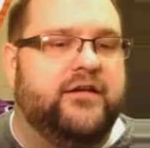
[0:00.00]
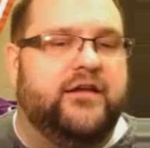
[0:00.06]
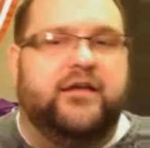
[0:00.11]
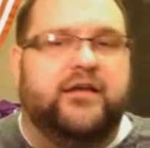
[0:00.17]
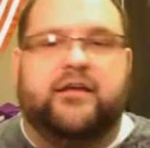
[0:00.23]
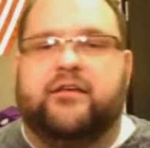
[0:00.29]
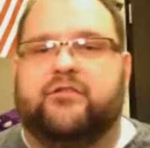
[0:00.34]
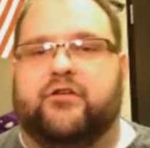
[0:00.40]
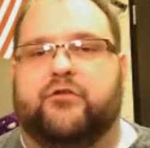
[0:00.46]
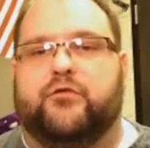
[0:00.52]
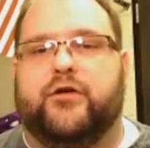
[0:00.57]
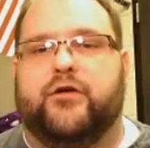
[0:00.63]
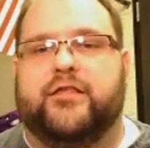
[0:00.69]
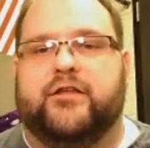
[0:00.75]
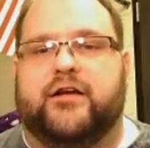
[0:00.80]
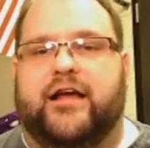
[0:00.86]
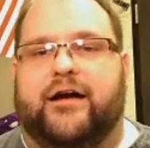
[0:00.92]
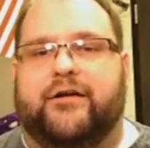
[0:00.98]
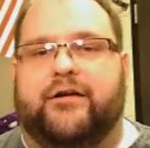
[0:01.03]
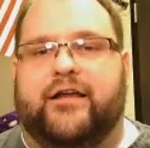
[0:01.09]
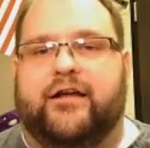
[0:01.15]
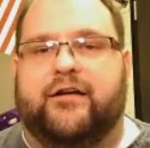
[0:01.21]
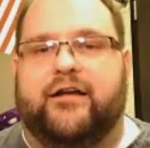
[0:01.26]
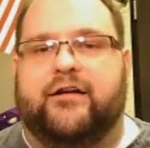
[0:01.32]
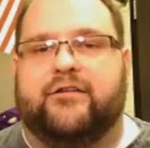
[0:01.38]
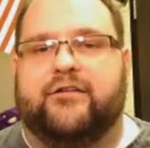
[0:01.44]
so if we look out here,
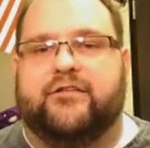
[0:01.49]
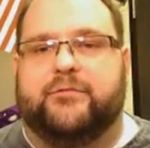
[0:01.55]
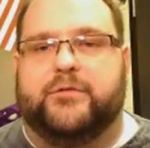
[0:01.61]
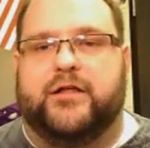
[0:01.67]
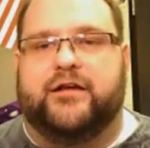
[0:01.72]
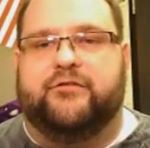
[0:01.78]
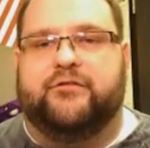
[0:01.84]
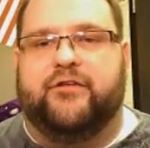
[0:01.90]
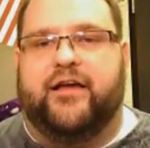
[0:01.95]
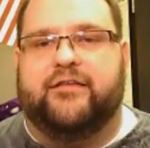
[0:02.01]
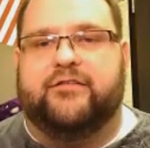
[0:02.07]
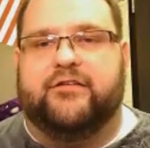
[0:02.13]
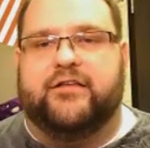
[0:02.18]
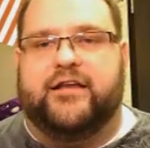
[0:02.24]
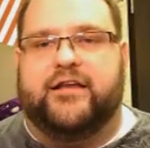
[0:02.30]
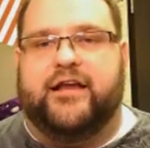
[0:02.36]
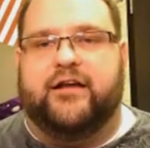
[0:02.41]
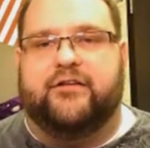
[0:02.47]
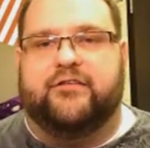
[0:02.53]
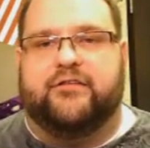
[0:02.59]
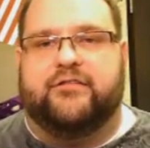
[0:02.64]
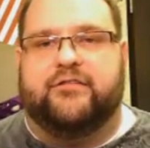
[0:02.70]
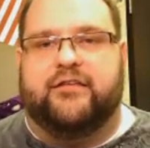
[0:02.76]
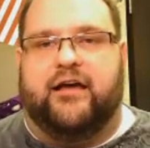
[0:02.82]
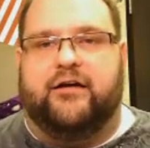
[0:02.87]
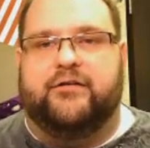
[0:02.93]
here's a blood vessel and here's a
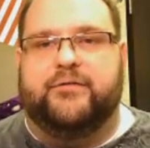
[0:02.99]
cell.